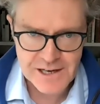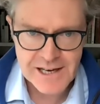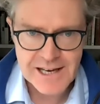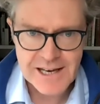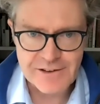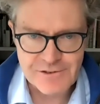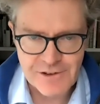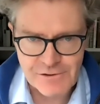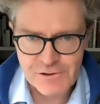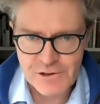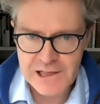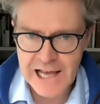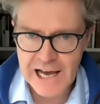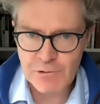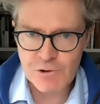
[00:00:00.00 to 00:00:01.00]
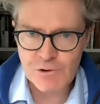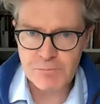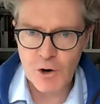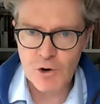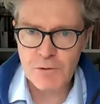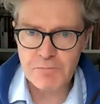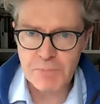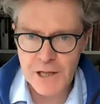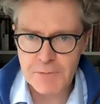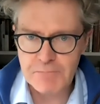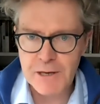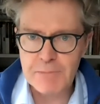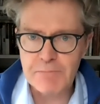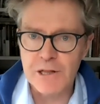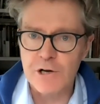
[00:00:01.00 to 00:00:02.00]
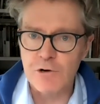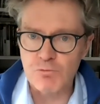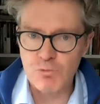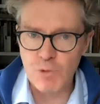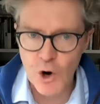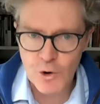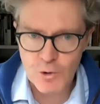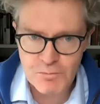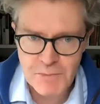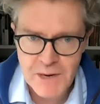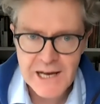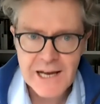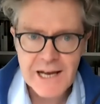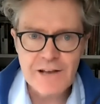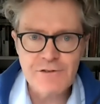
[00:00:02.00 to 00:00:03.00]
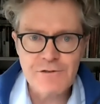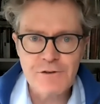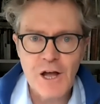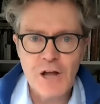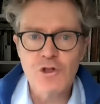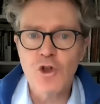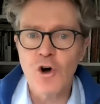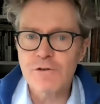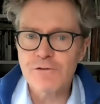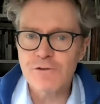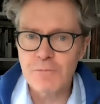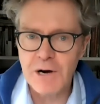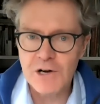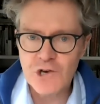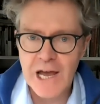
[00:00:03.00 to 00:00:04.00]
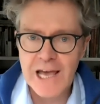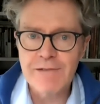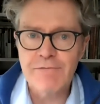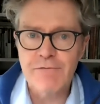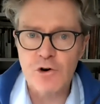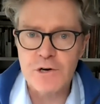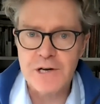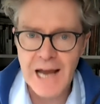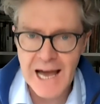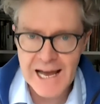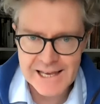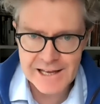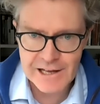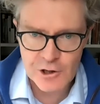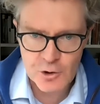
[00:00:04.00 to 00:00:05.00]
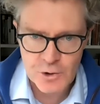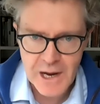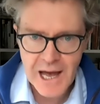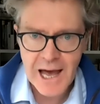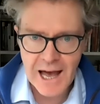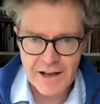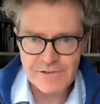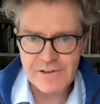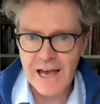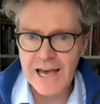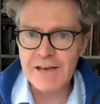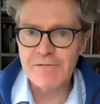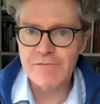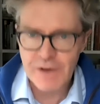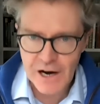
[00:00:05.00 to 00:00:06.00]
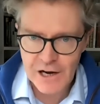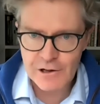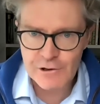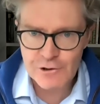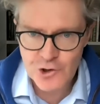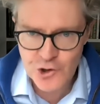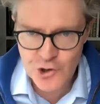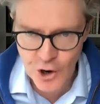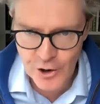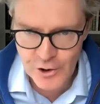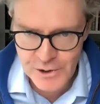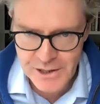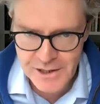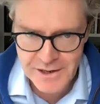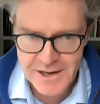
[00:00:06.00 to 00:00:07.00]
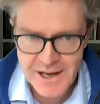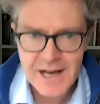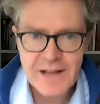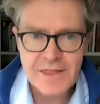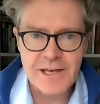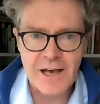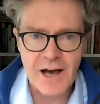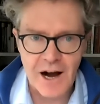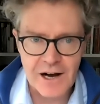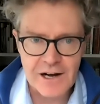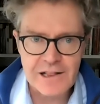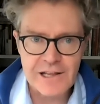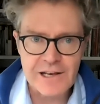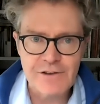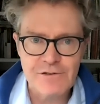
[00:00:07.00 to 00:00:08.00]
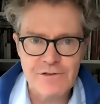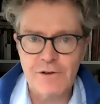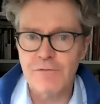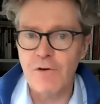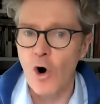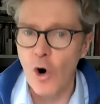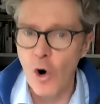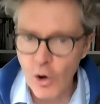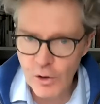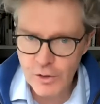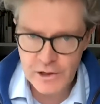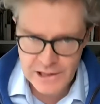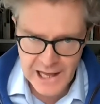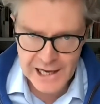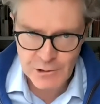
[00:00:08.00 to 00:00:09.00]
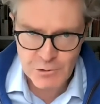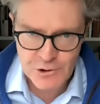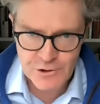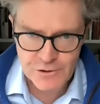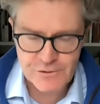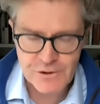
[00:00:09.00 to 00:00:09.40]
He says the language spoken by the people in Rome is not so much a vernacular as a vile jargon, the ugliest of all the languages